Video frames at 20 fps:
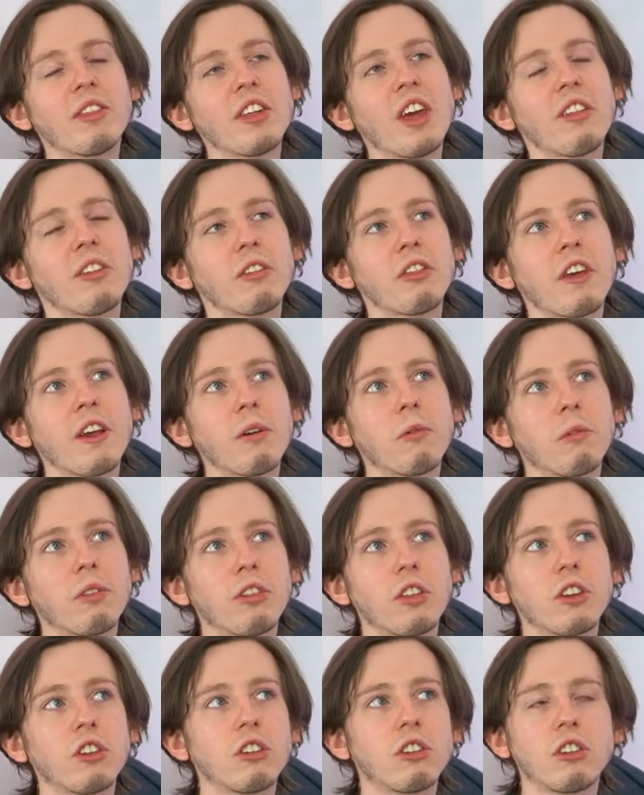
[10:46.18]
the other thing,
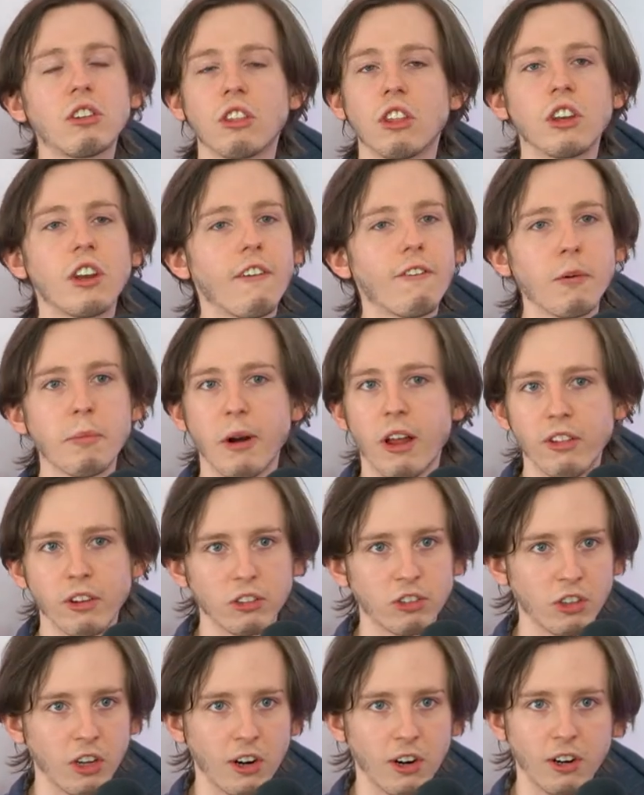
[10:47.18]
the the Duffer
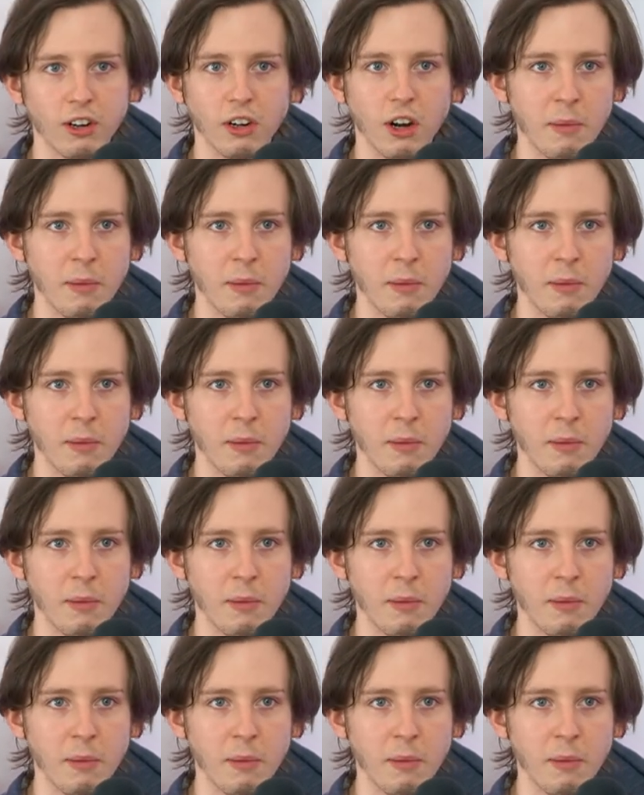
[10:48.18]
Brothers are